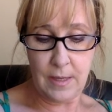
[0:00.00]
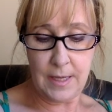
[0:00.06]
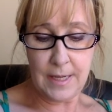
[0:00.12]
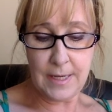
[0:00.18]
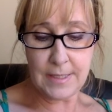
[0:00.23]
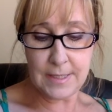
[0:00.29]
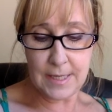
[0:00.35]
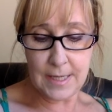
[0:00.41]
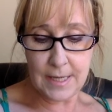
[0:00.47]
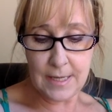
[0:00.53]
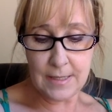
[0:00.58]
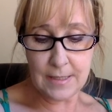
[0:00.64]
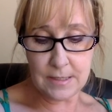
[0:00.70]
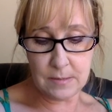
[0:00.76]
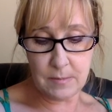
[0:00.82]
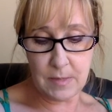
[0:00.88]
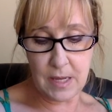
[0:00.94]
He
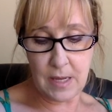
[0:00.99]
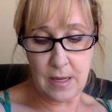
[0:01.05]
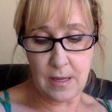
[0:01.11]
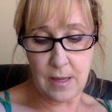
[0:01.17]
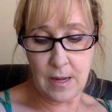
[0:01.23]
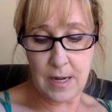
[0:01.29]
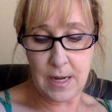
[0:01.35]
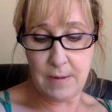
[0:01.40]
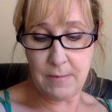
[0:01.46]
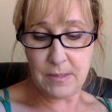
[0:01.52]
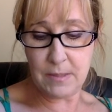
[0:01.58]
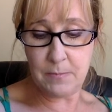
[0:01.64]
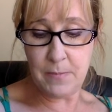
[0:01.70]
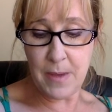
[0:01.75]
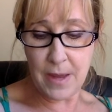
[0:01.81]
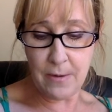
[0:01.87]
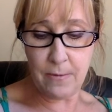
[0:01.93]
teased me, and he was
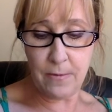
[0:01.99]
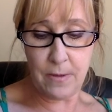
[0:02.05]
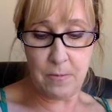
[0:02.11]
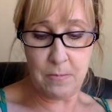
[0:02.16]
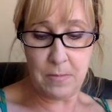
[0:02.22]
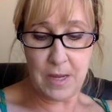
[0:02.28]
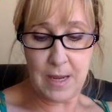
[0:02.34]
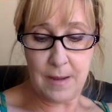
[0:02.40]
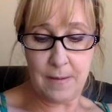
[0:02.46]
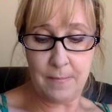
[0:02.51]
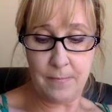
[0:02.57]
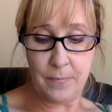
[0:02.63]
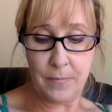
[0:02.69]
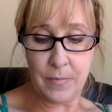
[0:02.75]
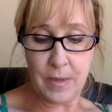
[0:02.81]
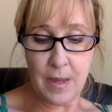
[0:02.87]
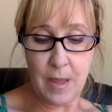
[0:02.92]
better than me.
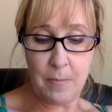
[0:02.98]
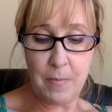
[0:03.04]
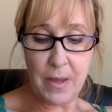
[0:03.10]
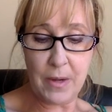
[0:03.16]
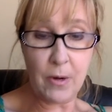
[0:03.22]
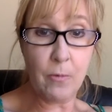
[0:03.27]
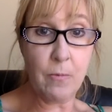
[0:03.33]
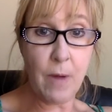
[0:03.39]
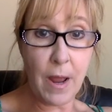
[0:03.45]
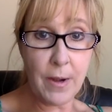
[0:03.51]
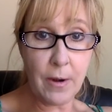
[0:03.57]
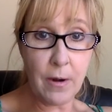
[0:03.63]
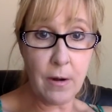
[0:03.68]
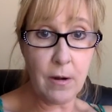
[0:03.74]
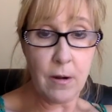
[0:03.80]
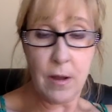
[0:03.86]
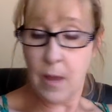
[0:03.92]
A better
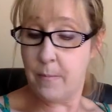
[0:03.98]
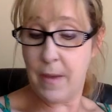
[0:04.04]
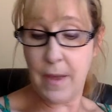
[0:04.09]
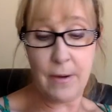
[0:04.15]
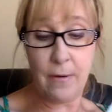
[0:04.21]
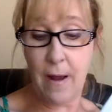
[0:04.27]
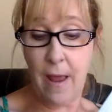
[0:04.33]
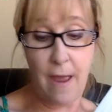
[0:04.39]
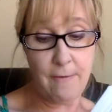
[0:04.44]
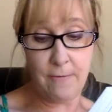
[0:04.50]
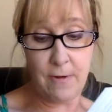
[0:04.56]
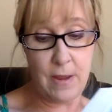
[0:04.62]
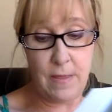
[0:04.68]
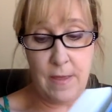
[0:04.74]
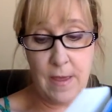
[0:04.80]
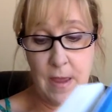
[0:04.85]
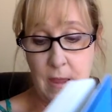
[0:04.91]
runner, a better
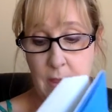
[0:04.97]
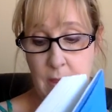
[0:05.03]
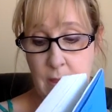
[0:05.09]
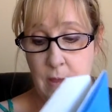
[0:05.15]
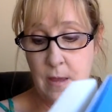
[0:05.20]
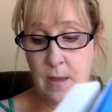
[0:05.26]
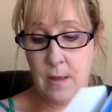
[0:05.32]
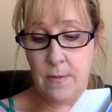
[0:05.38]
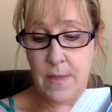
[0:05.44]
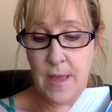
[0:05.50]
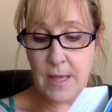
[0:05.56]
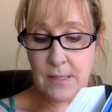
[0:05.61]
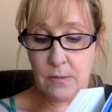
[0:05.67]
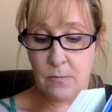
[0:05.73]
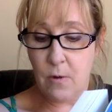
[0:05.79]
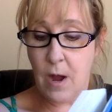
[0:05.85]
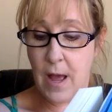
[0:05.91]
everything.
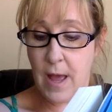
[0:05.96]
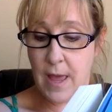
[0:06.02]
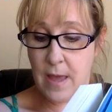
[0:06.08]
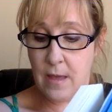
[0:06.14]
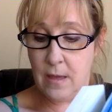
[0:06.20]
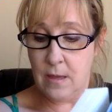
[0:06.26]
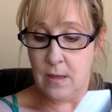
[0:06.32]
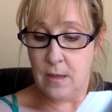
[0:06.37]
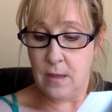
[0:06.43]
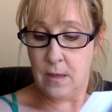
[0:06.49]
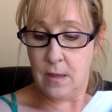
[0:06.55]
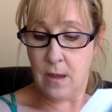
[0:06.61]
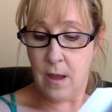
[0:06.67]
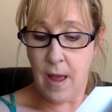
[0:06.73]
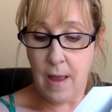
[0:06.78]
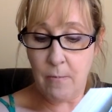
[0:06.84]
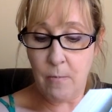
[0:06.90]
That's why
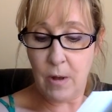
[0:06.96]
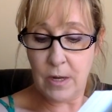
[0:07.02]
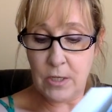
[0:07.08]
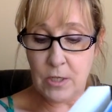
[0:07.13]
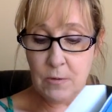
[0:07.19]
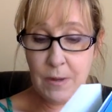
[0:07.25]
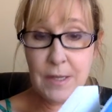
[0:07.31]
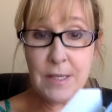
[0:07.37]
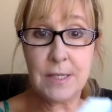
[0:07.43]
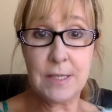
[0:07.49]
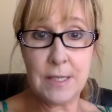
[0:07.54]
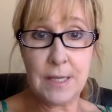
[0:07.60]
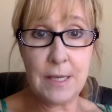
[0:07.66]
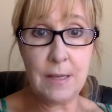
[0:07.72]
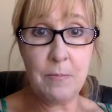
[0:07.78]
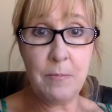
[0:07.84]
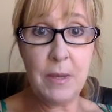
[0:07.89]
I wanted you on his
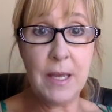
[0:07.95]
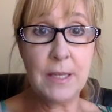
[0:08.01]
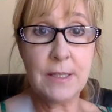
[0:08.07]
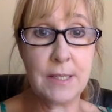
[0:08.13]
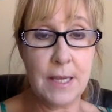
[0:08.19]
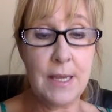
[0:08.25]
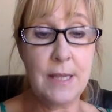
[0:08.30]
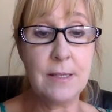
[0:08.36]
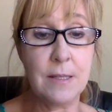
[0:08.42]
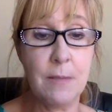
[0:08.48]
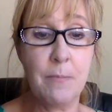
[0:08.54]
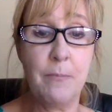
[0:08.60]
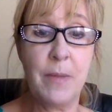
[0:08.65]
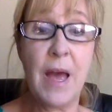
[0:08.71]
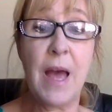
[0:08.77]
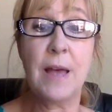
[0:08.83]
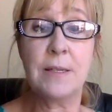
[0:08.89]
team because he's the
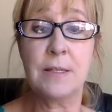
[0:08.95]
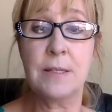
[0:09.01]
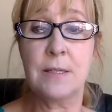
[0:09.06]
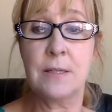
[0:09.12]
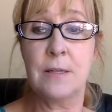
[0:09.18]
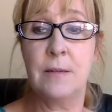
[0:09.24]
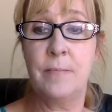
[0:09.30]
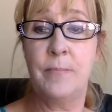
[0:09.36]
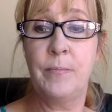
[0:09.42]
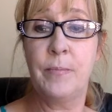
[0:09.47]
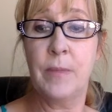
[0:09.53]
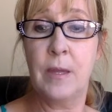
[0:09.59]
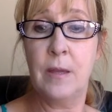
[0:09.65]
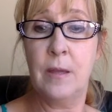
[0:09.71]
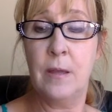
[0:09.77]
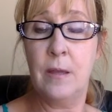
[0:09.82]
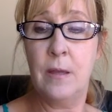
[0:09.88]
best.
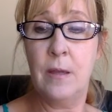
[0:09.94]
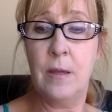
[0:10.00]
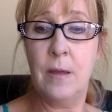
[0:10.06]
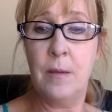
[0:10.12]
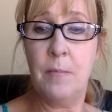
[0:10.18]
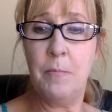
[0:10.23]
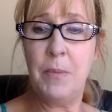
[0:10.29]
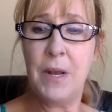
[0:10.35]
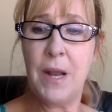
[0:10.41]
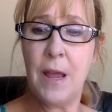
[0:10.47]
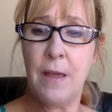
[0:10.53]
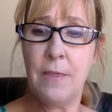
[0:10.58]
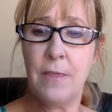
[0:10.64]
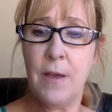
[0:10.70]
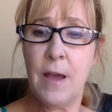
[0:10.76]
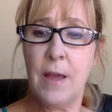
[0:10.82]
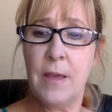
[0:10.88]
But
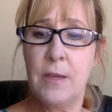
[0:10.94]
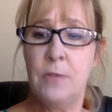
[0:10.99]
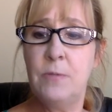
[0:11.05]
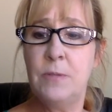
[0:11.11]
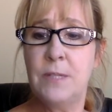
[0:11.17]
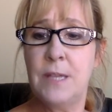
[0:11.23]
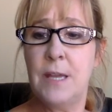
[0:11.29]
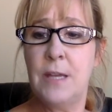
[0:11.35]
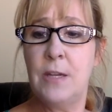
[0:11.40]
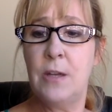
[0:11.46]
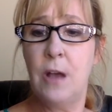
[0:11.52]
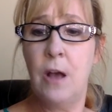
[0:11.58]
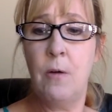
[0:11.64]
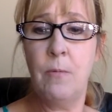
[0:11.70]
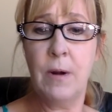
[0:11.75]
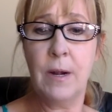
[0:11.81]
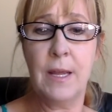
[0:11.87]
I thought you said
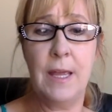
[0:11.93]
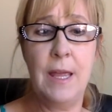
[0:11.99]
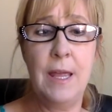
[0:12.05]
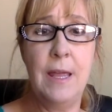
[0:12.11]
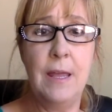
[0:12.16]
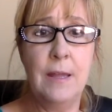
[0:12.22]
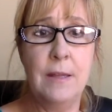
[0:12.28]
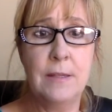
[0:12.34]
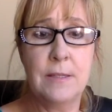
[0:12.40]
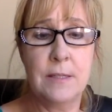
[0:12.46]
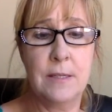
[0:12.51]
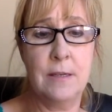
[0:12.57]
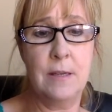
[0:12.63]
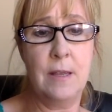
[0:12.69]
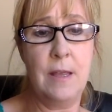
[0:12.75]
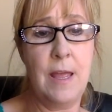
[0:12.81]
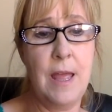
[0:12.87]
y'all were kids
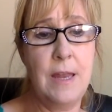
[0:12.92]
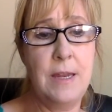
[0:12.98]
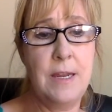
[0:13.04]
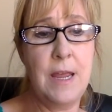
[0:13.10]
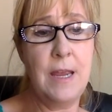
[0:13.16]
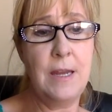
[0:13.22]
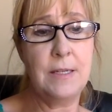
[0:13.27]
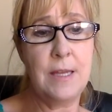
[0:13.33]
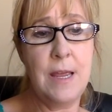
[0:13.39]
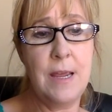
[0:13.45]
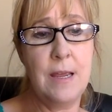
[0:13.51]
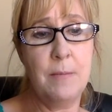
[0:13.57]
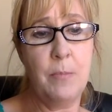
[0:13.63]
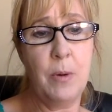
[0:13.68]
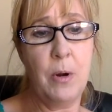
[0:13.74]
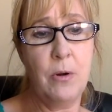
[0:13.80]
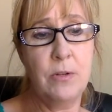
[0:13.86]
and you ain't take
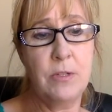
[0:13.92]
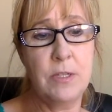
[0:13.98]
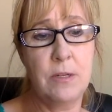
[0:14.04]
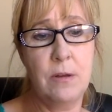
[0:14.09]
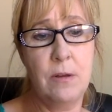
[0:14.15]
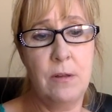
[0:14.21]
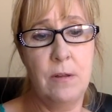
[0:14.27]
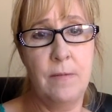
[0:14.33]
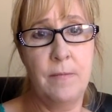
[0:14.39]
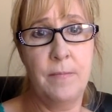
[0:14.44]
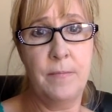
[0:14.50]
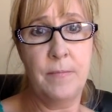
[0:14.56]
it personal.